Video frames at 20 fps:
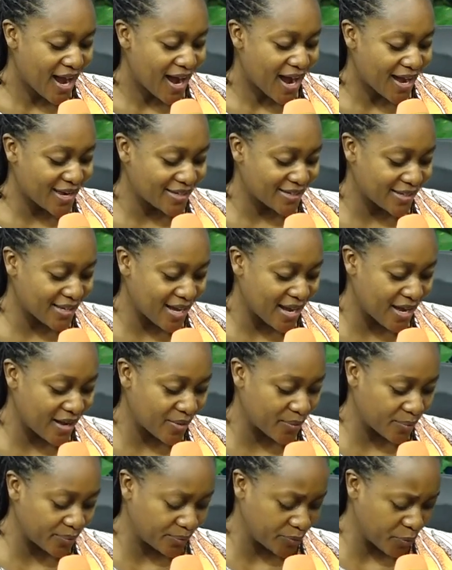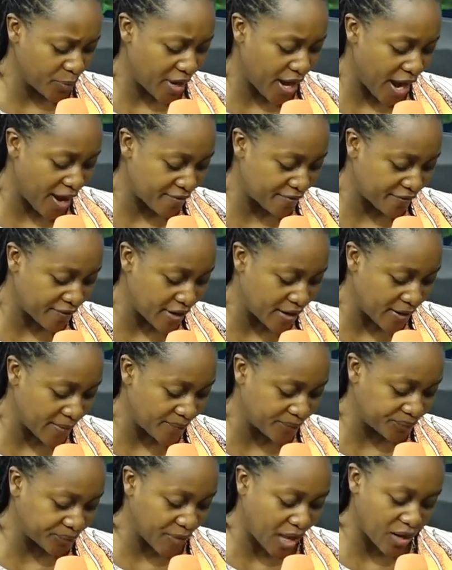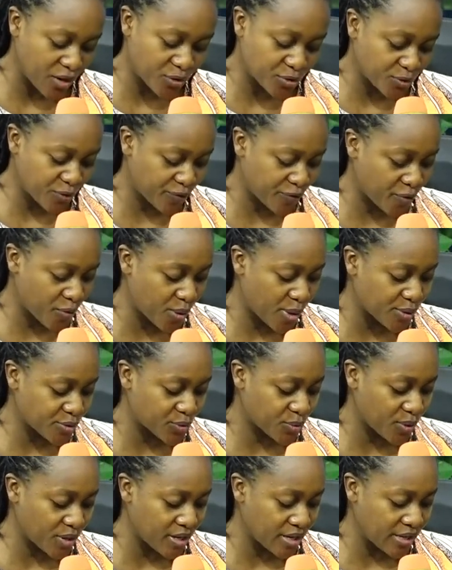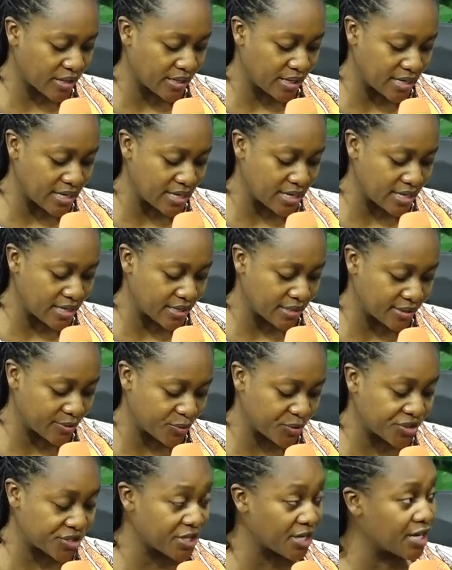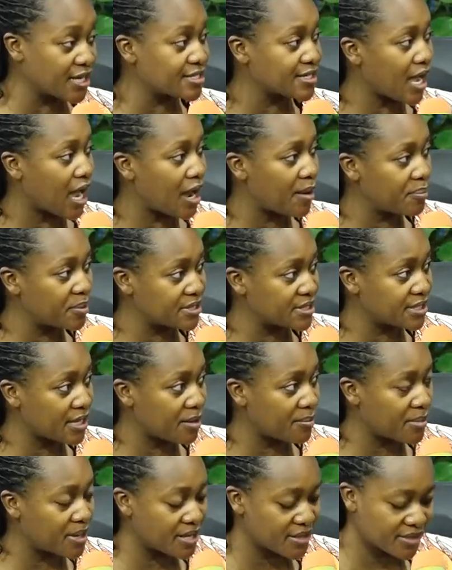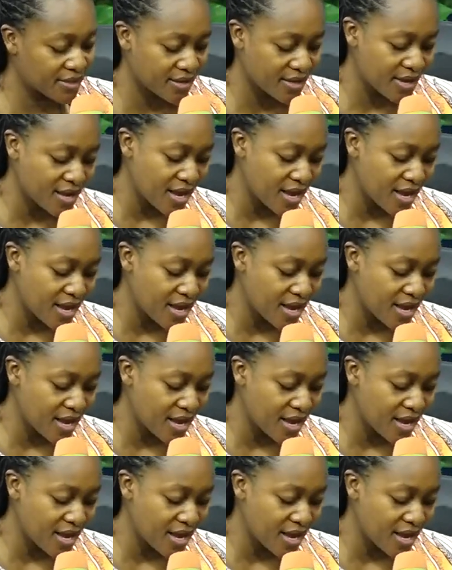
And we have a lot of viewers who are wishing us a happy Sabbath.